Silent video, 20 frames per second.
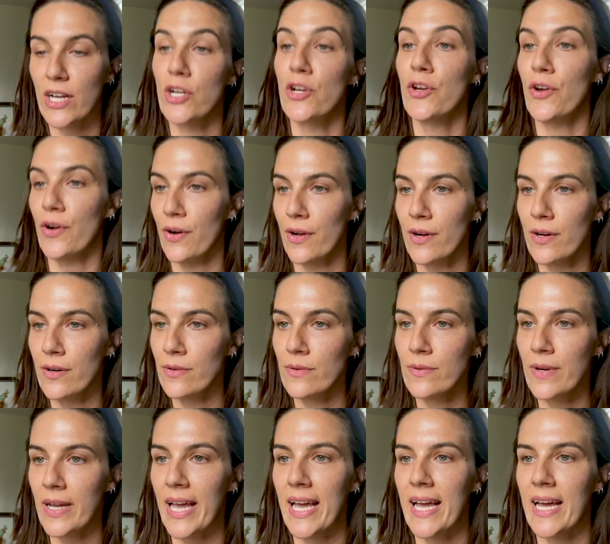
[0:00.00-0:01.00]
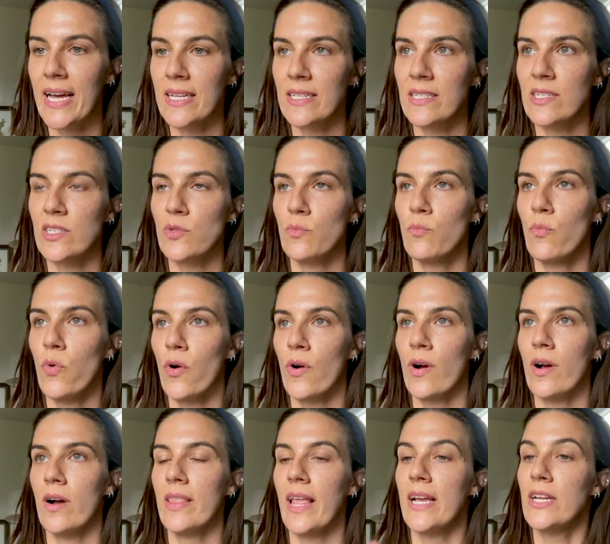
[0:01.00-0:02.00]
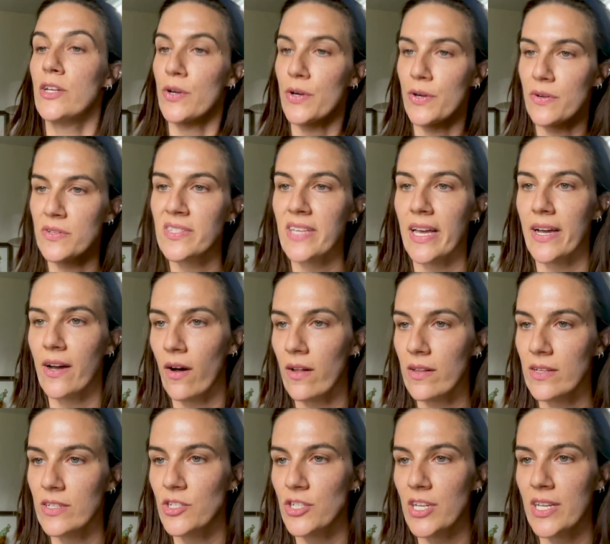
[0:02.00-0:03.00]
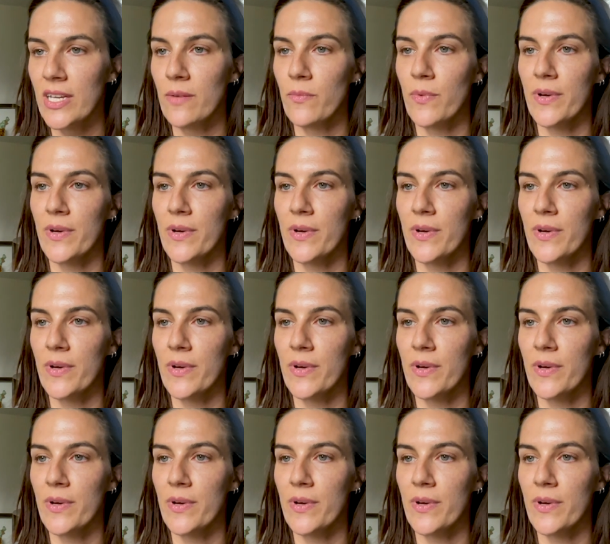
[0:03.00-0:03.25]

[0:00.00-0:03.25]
neuro and more neuropsychology.